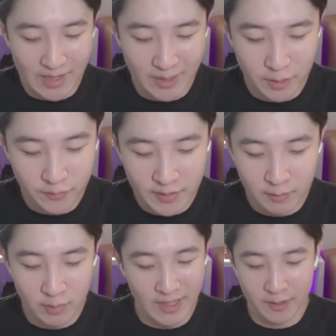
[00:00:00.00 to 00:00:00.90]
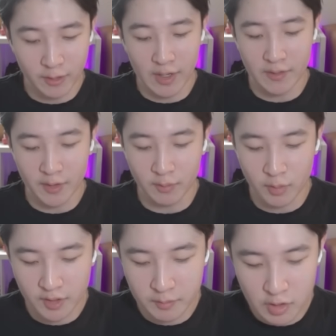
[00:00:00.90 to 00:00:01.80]
I don't know if they would. I don't know how that would
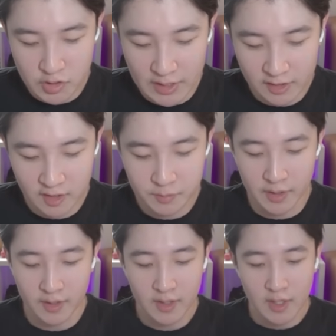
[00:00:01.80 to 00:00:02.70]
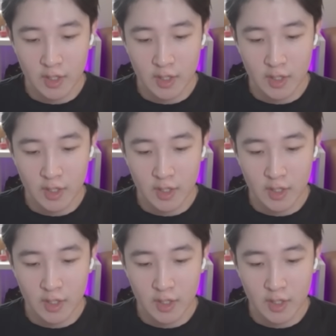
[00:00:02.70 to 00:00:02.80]
work in Merge Tactics, but